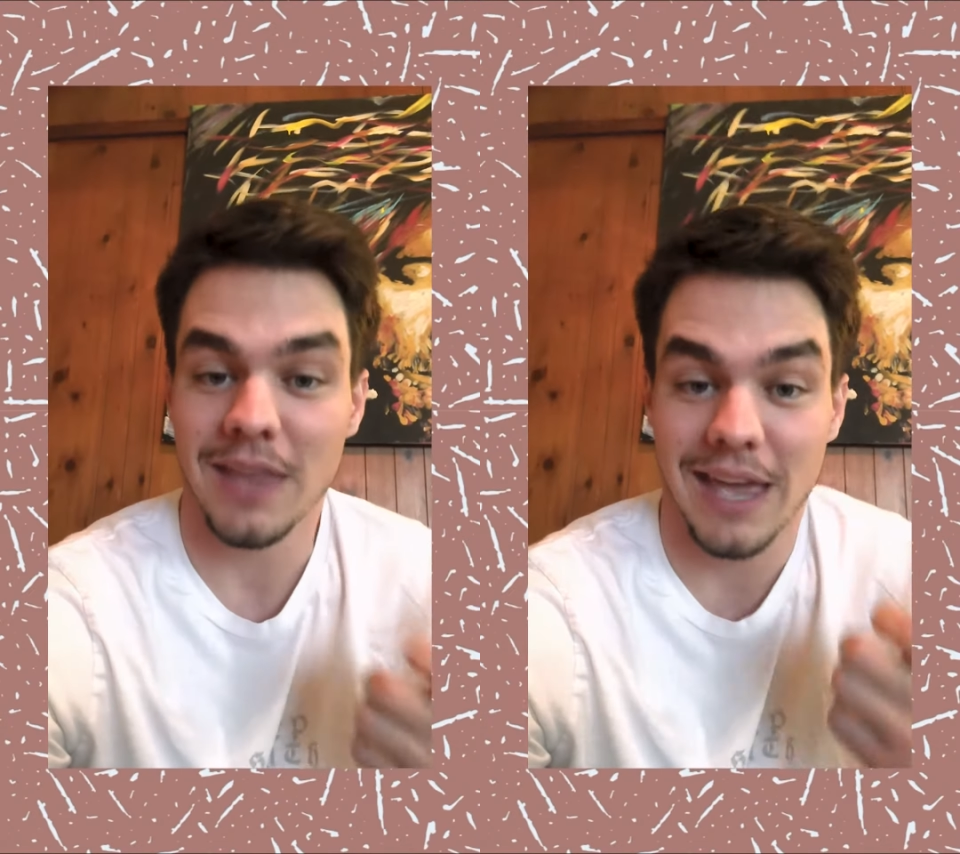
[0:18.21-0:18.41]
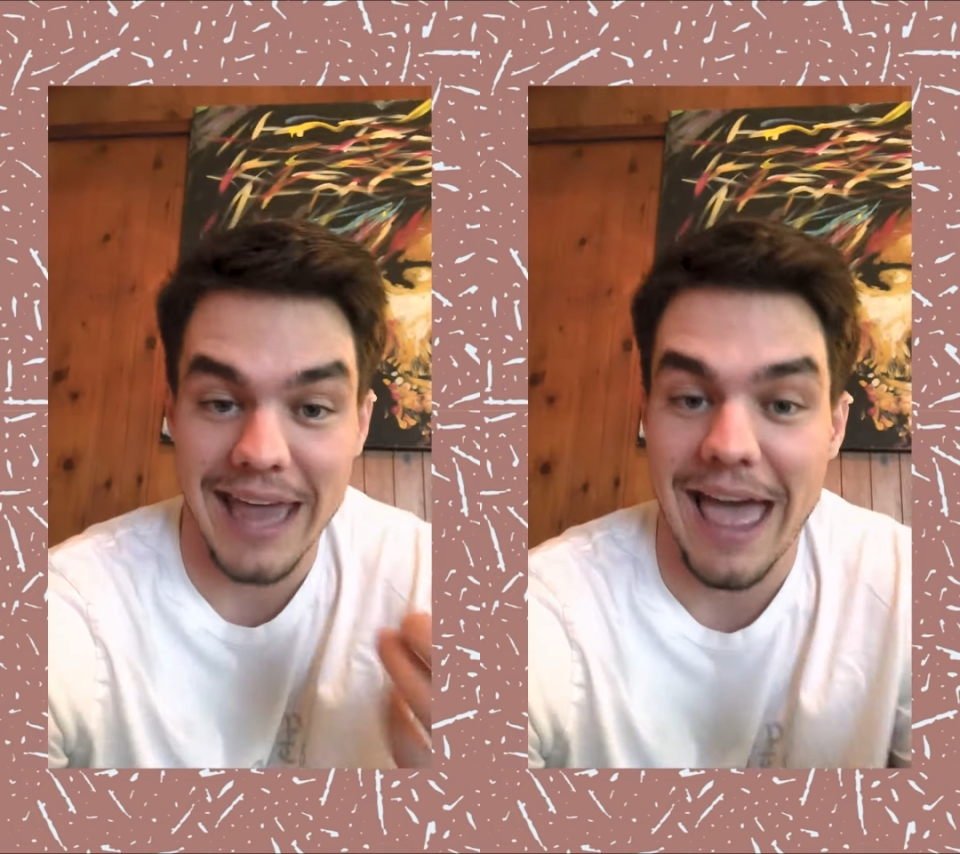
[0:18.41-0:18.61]

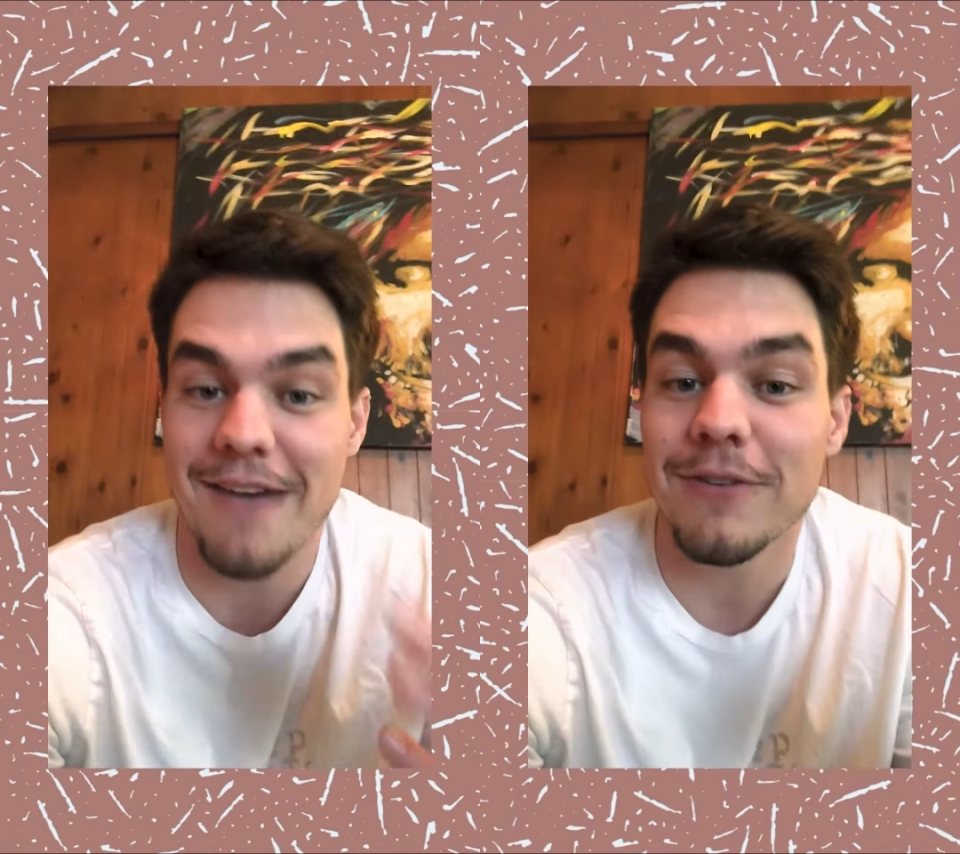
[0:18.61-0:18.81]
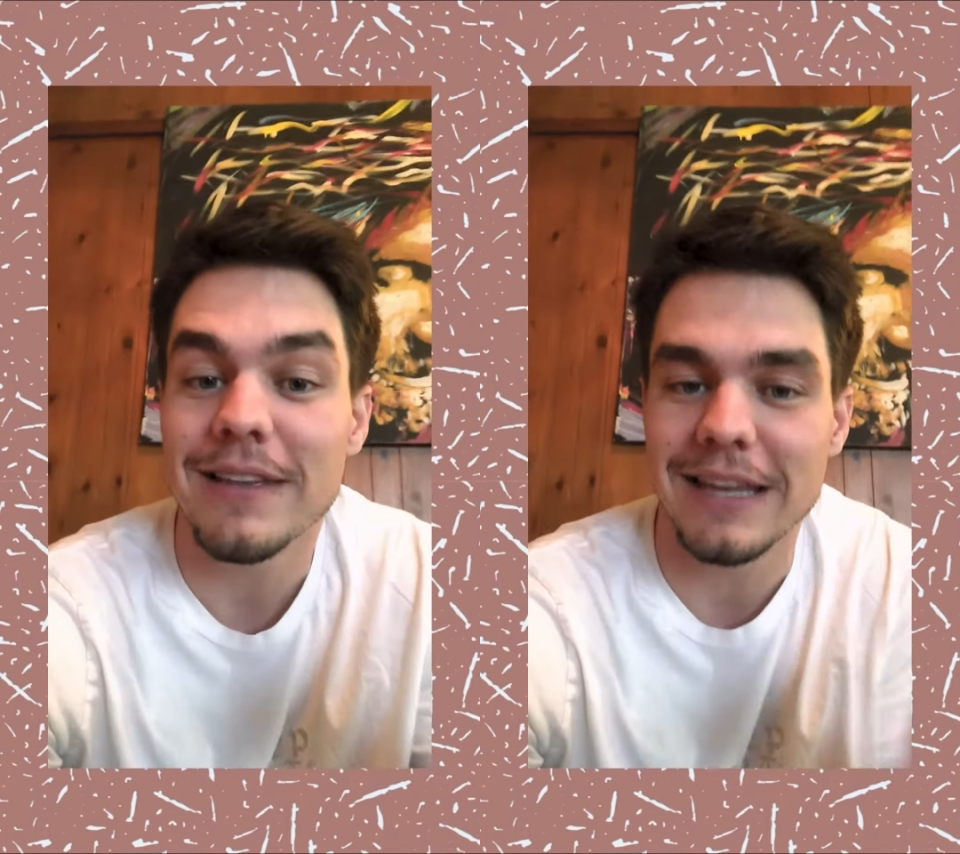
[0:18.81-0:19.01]
and
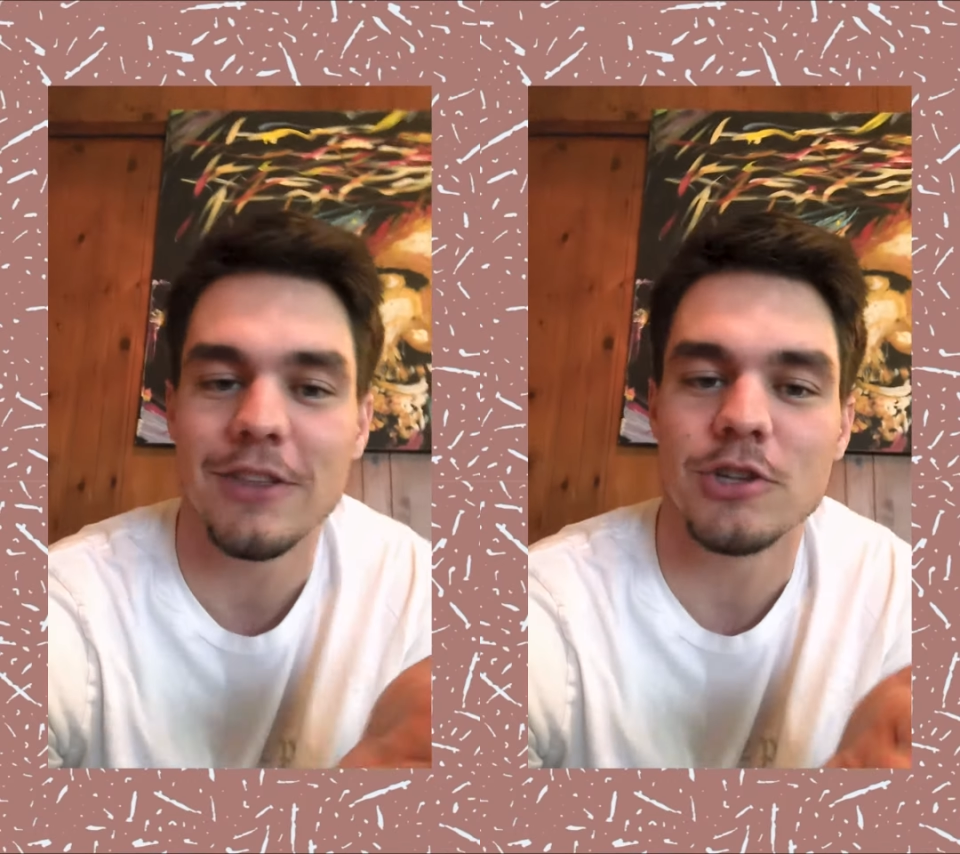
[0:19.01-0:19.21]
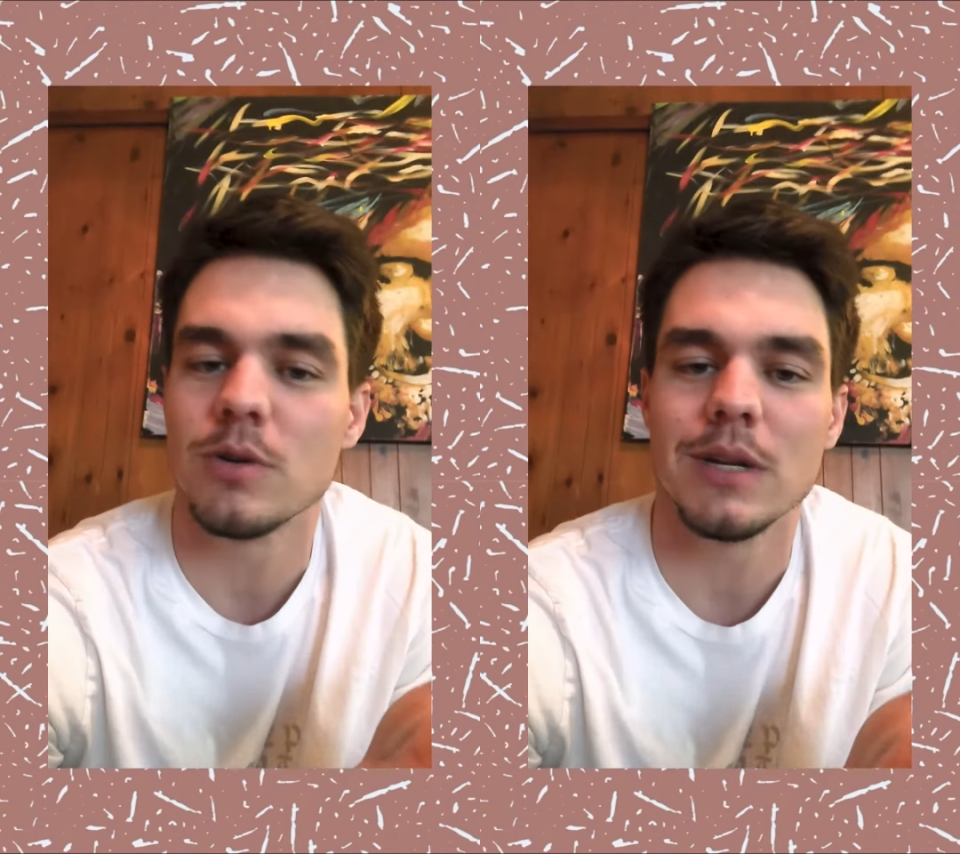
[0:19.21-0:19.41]
everything
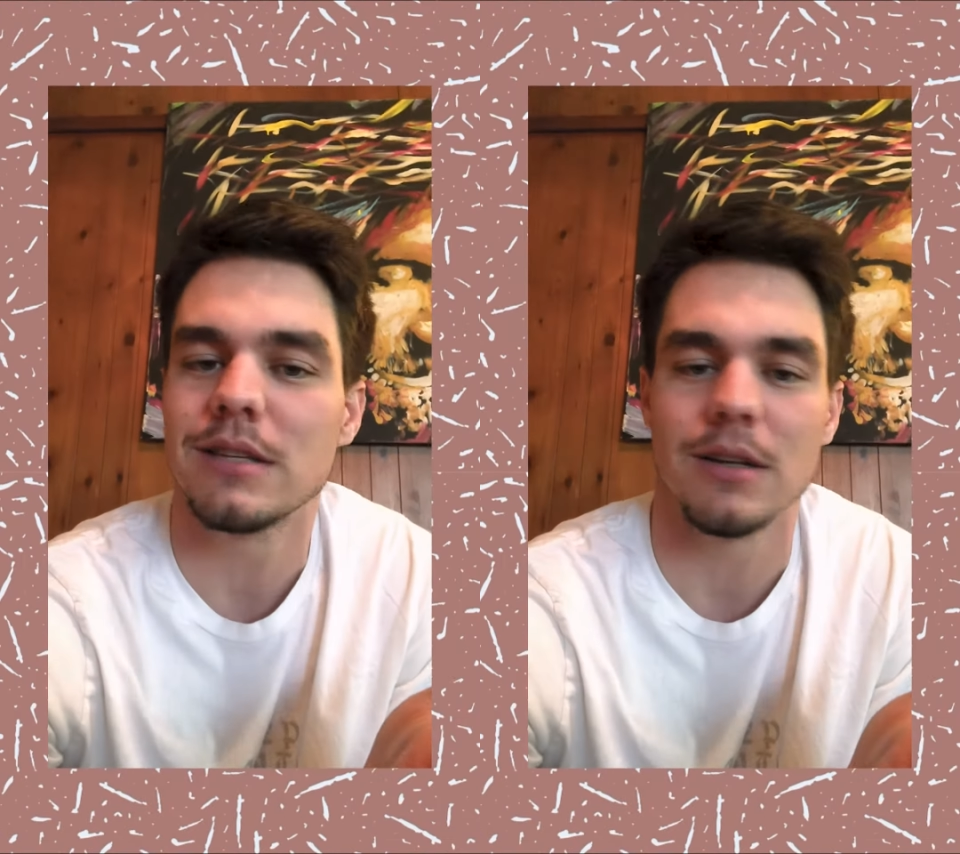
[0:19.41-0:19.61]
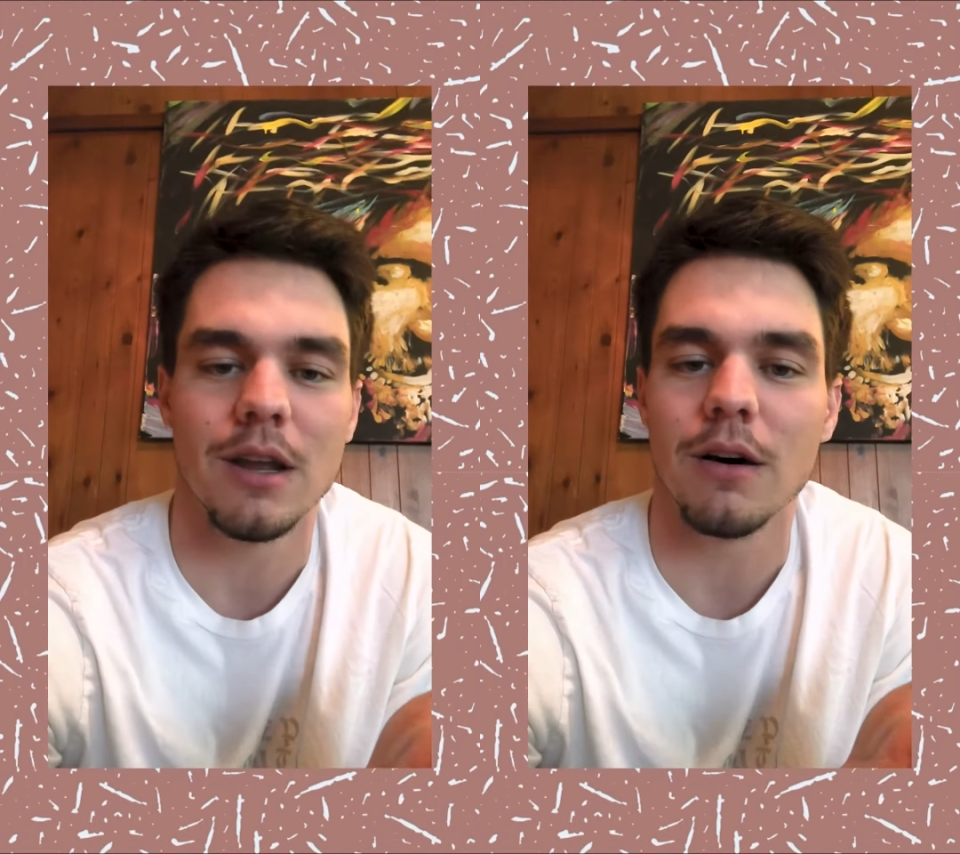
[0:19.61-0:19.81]
that you need
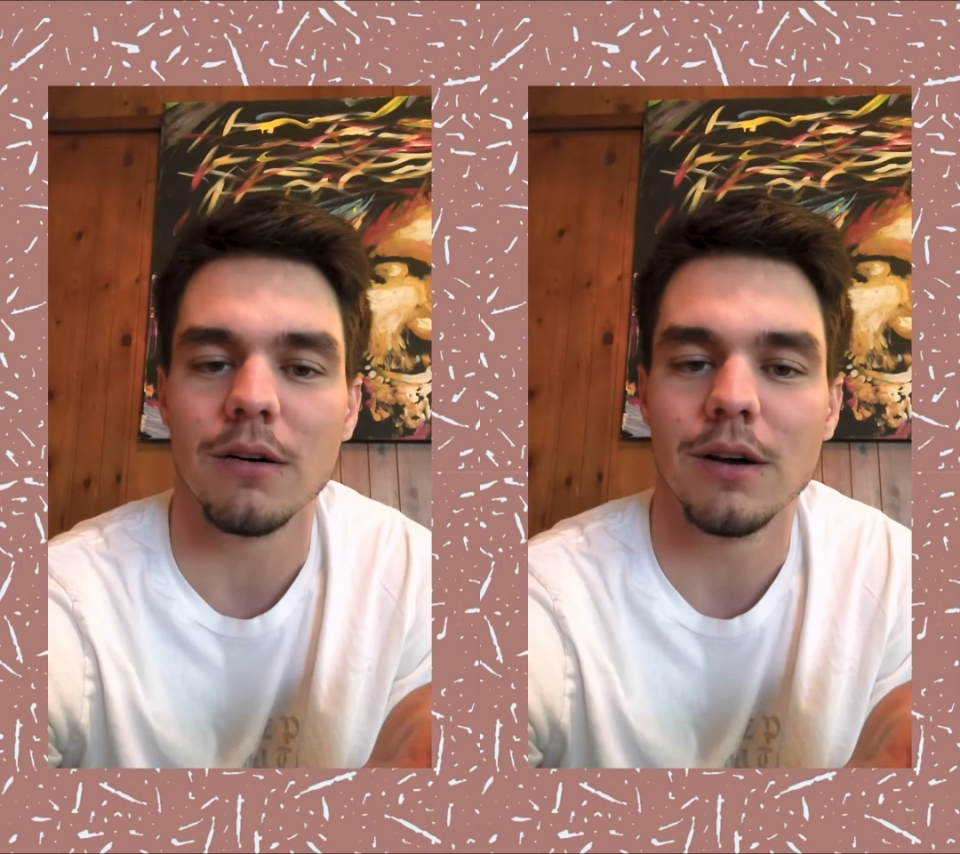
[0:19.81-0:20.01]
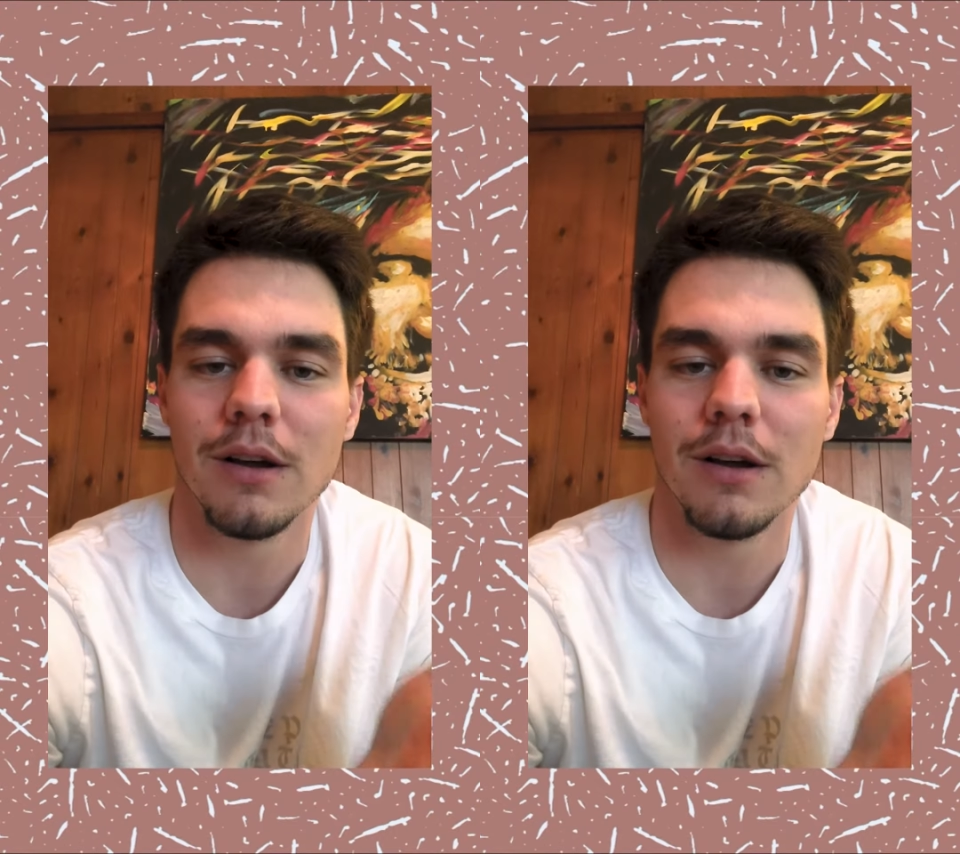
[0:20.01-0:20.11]
to know